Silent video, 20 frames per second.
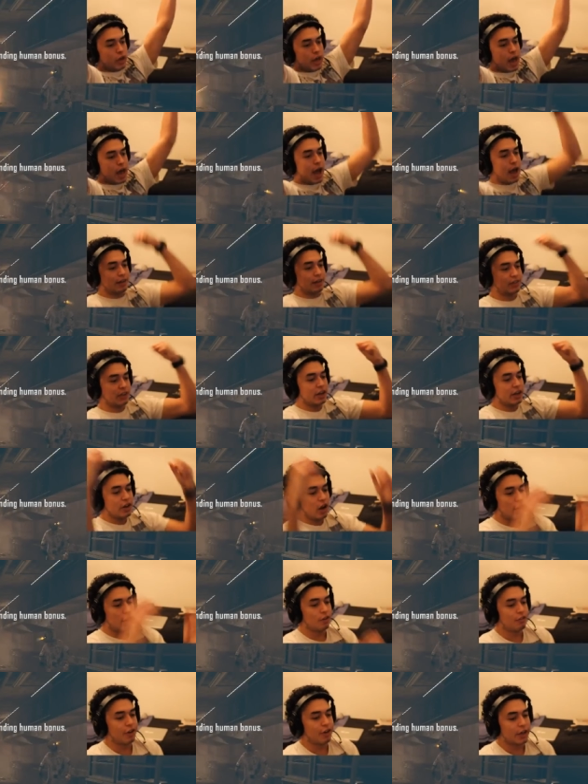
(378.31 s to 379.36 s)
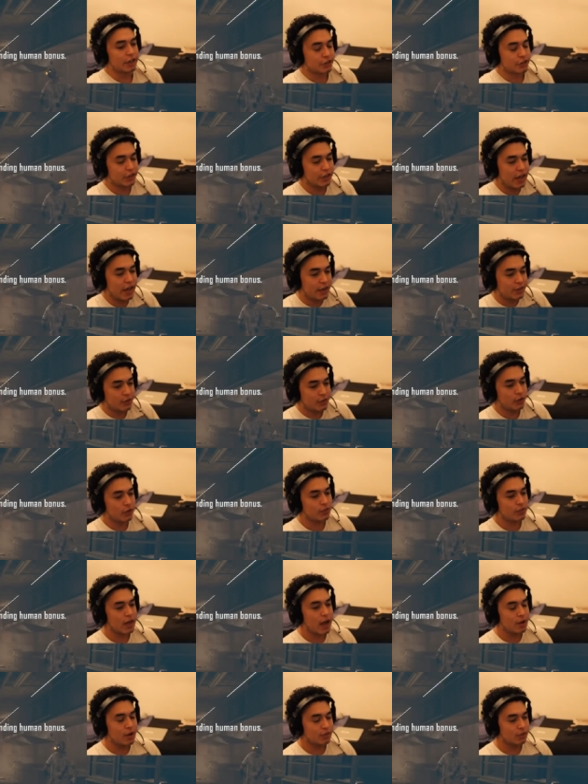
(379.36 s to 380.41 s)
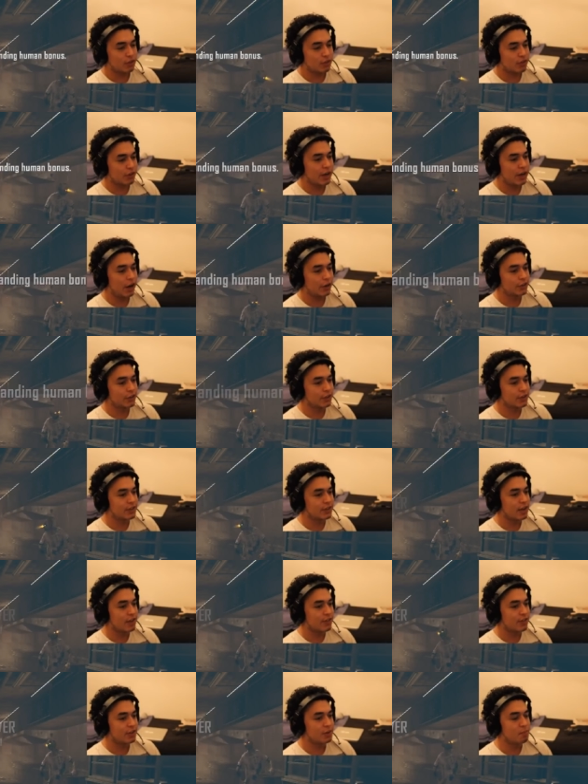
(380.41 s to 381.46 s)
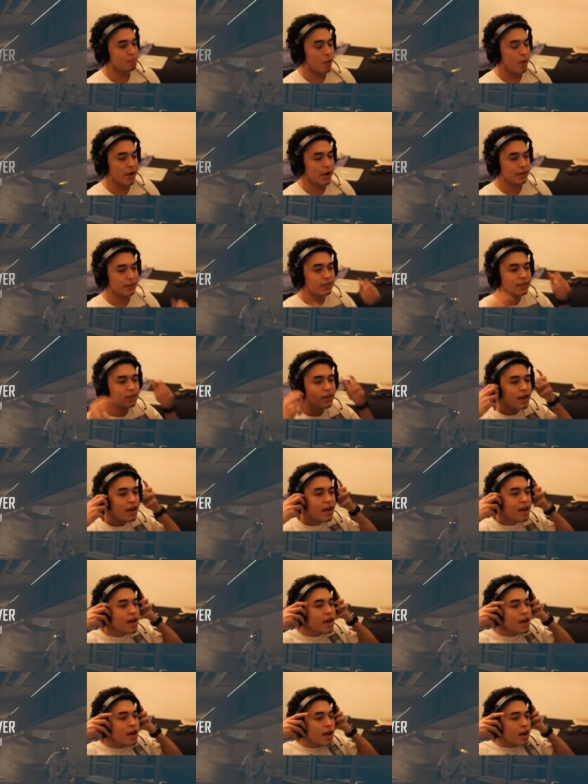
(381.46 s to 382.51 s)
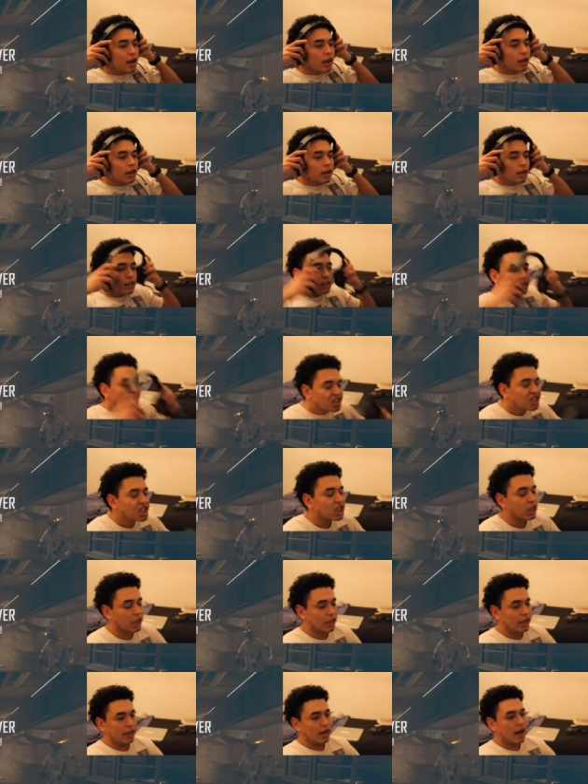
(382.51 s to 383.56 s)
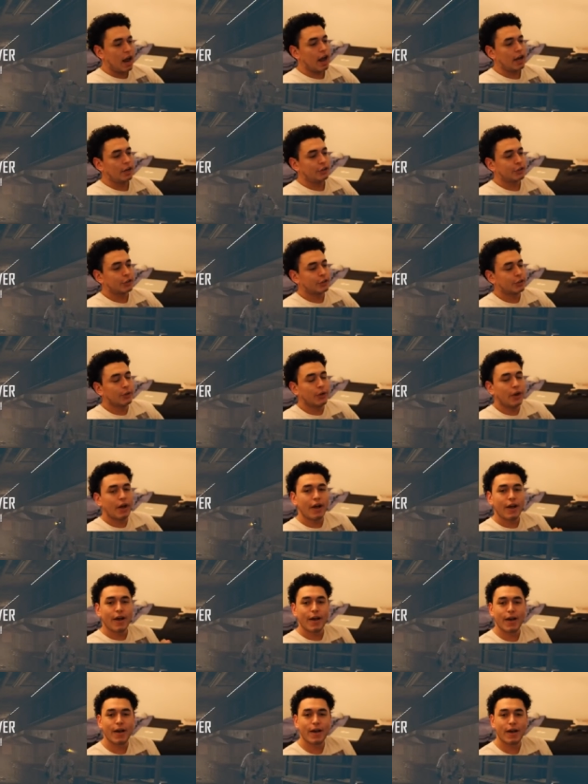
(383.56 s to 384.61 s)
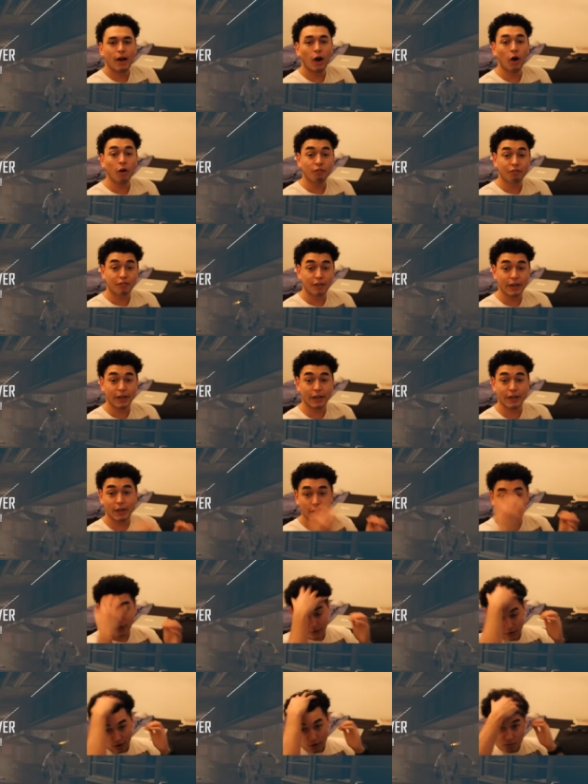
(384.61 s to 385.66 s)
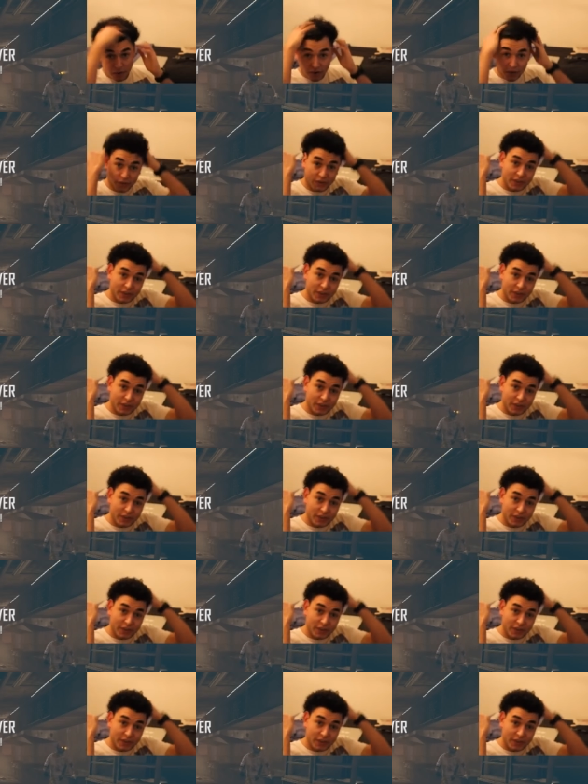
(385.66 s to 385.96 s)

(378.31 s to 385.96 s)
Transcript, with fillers: Yes, another victory there. 2,370 points. Suck it, Andrew. Hopefully you, oh my